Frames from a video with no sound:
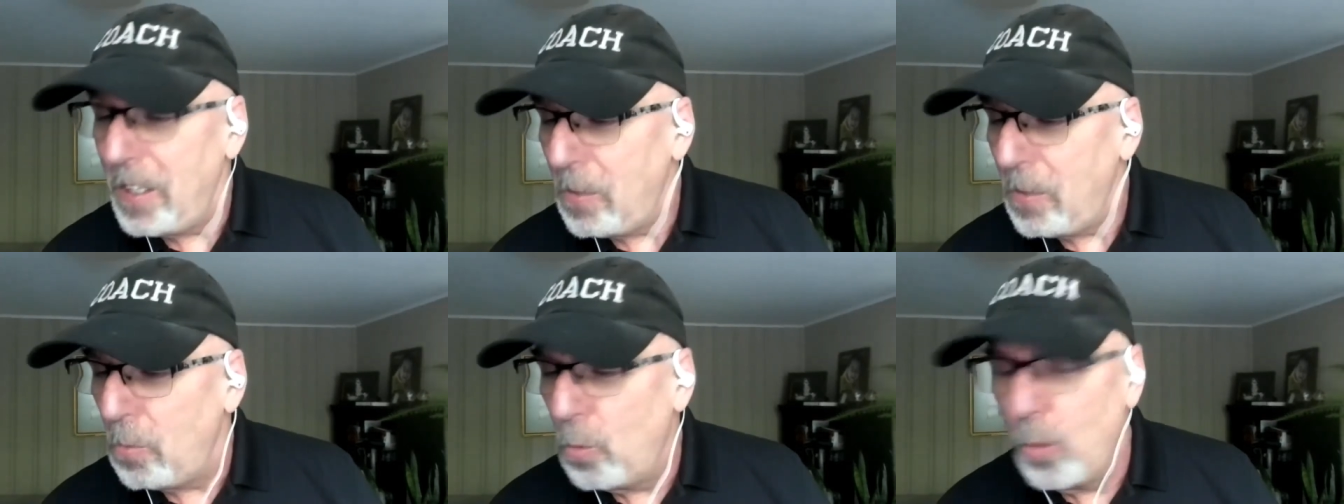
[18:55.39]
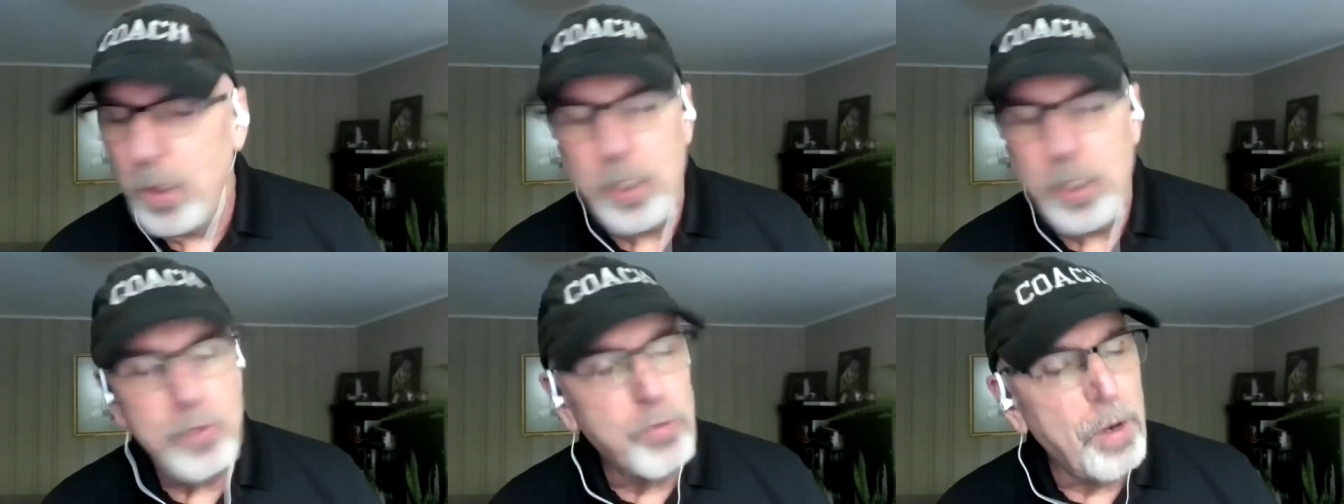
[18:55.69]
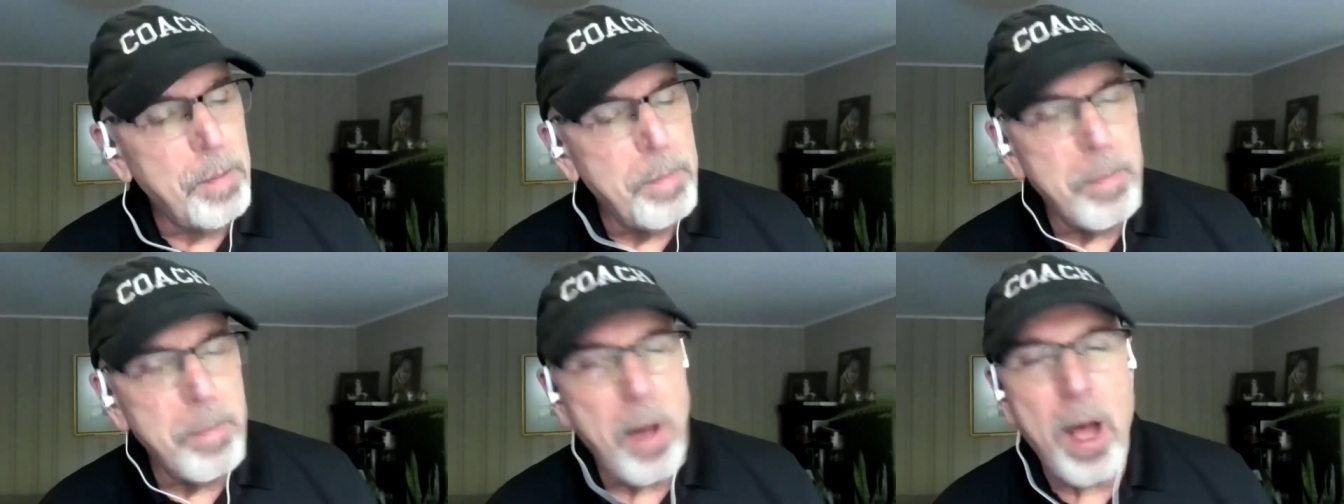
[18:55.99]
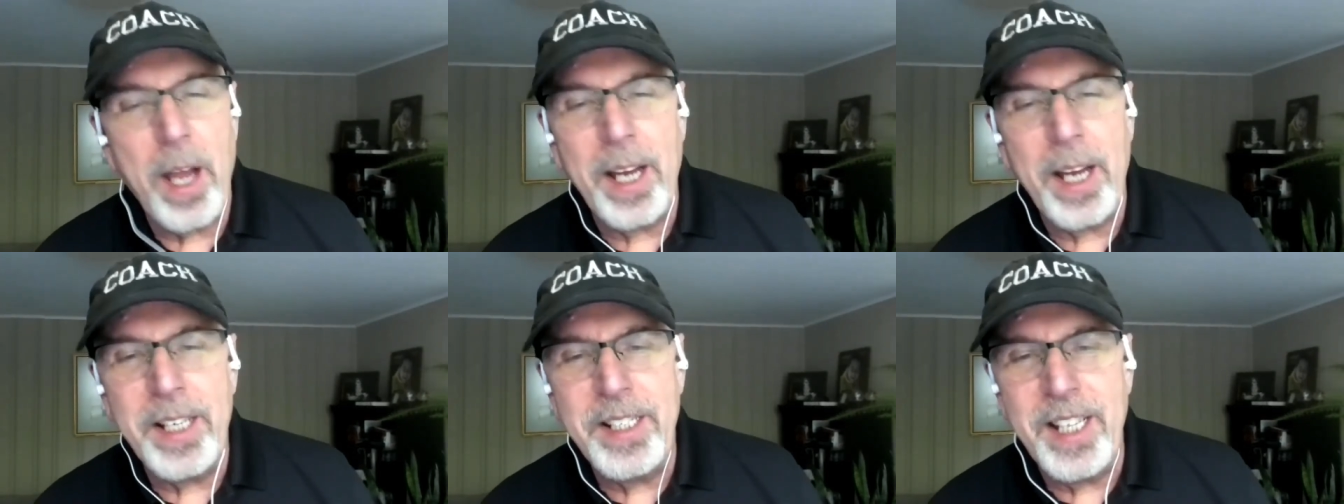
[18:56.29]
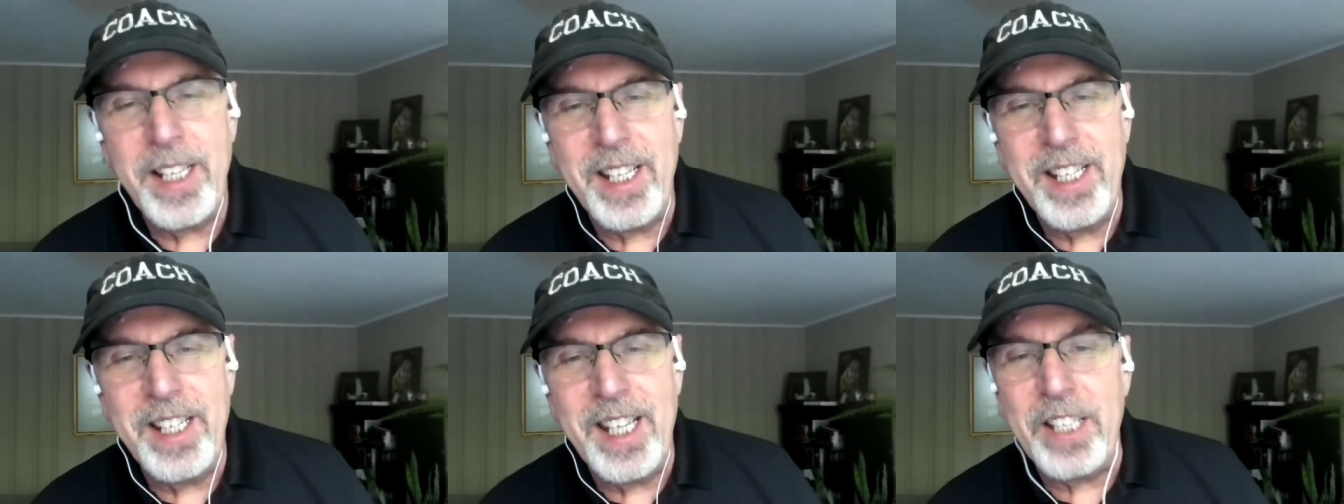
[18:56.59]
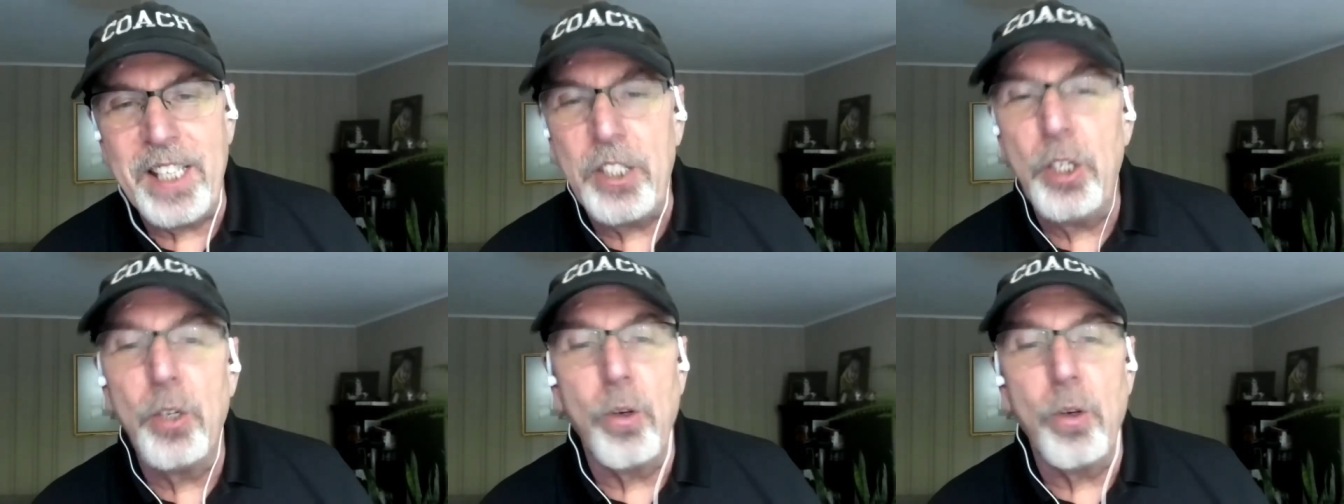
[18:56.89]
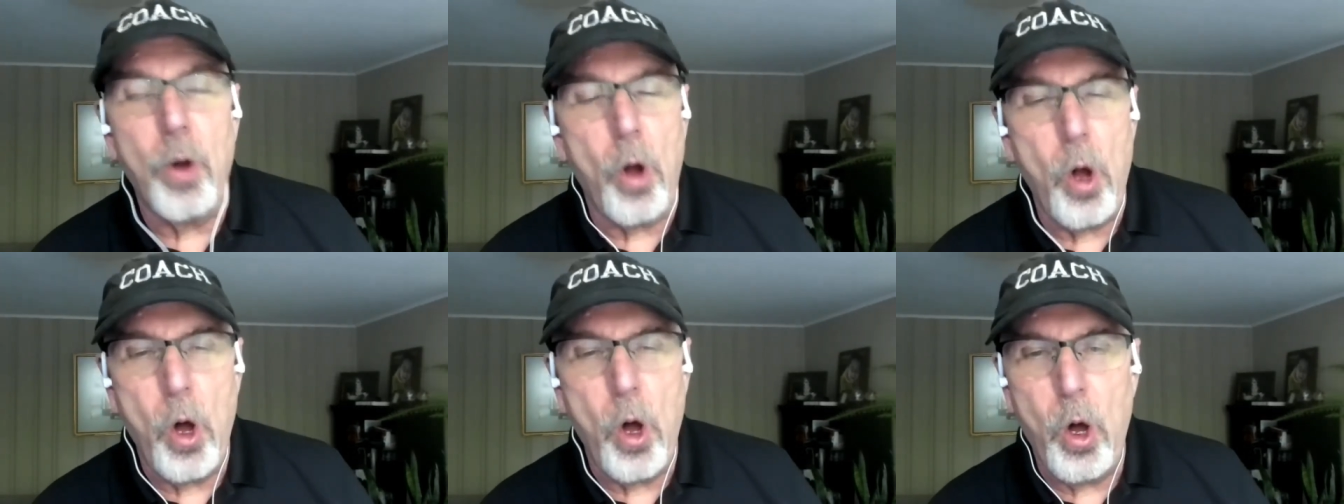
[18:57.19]
was reminded that you're
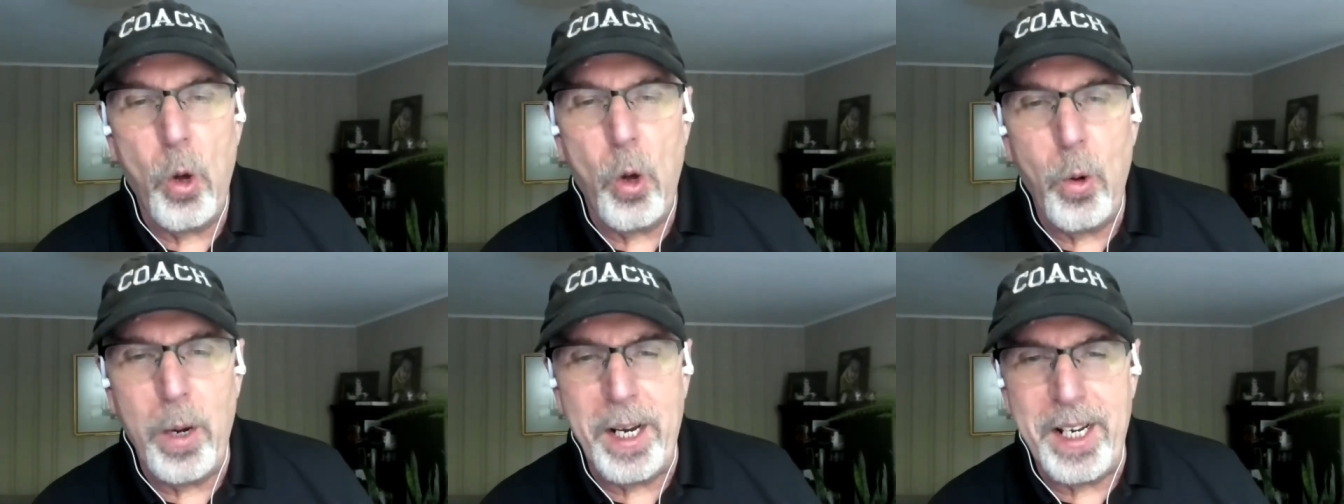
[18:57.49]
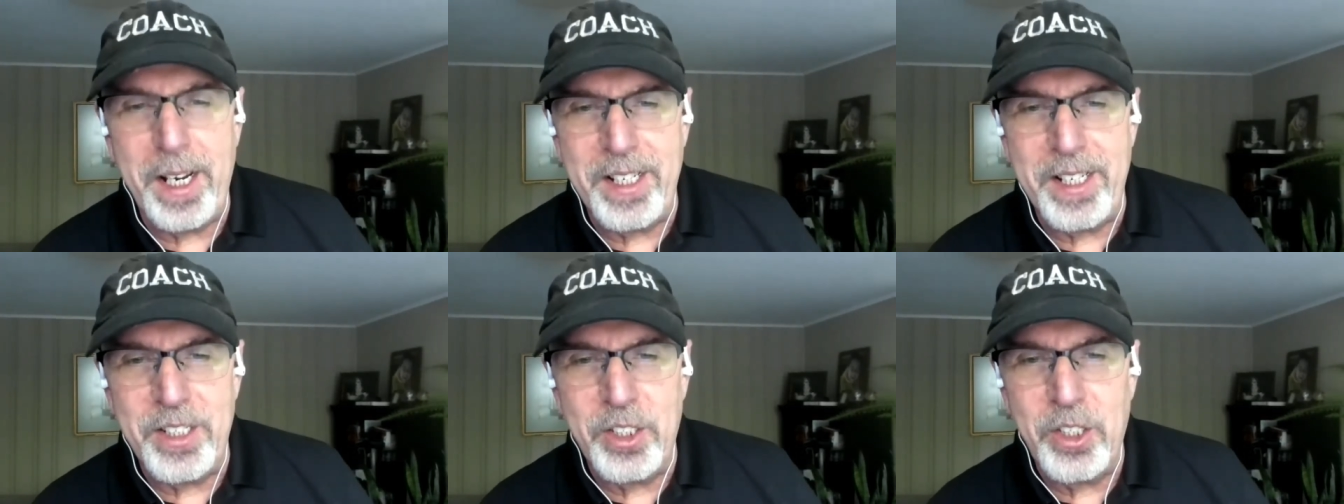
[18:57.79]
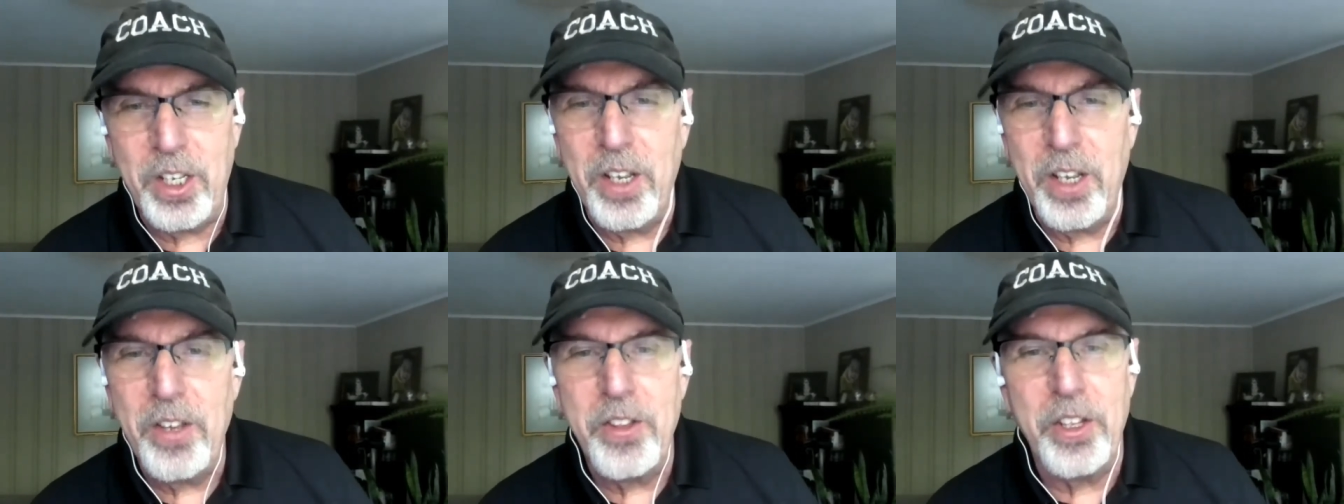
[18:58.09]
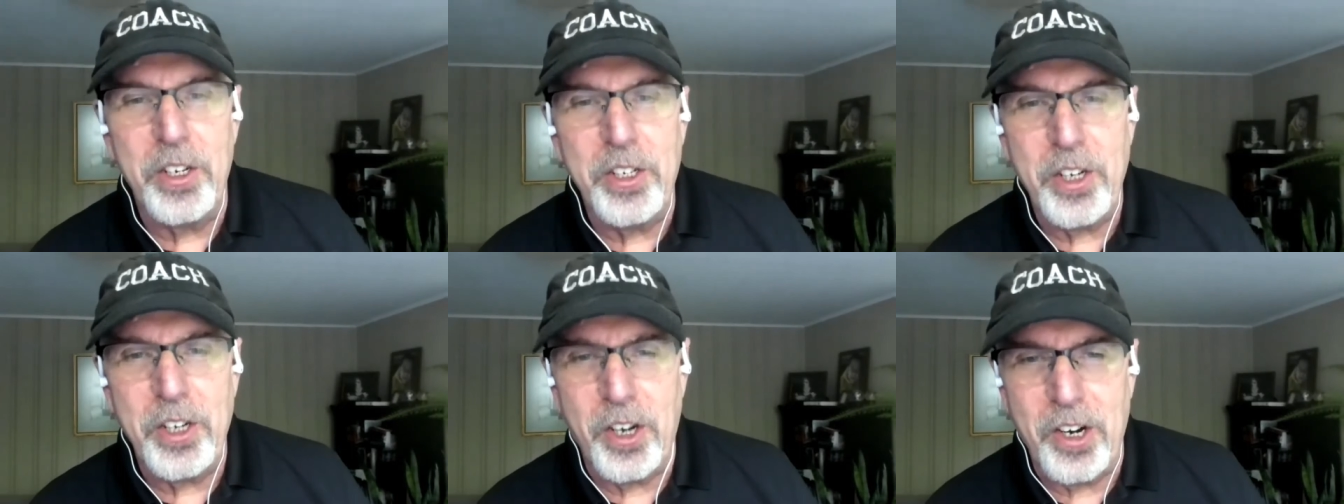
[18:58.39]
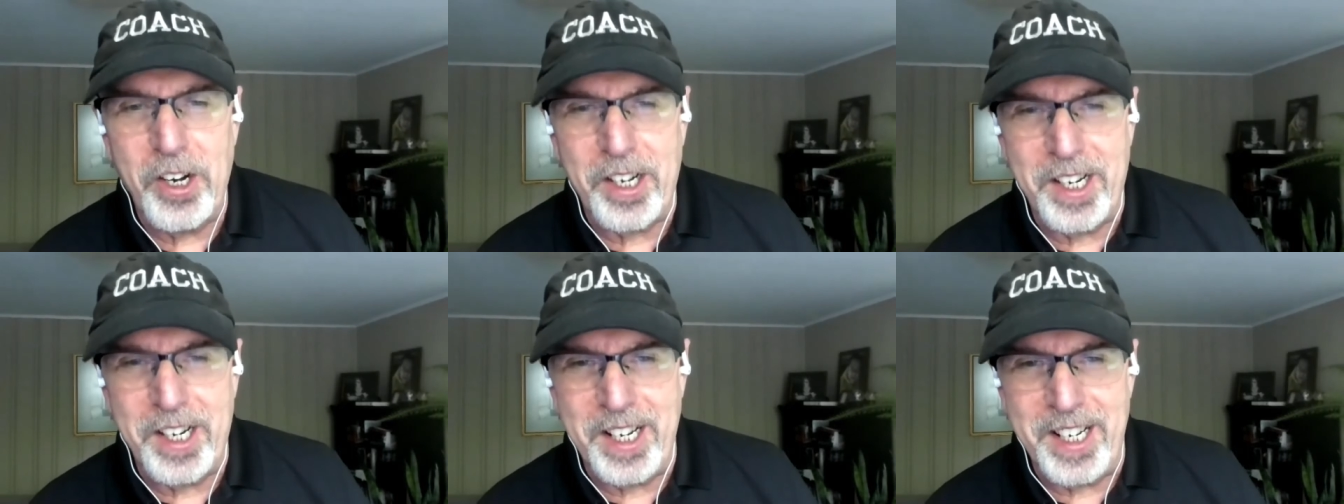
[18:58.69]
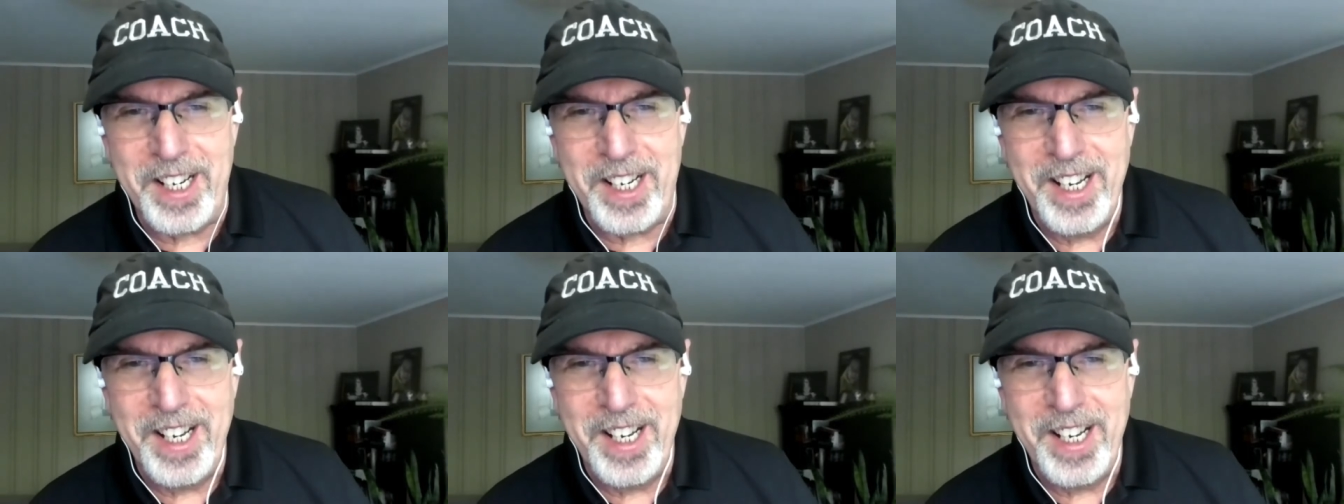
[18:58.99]
always the target.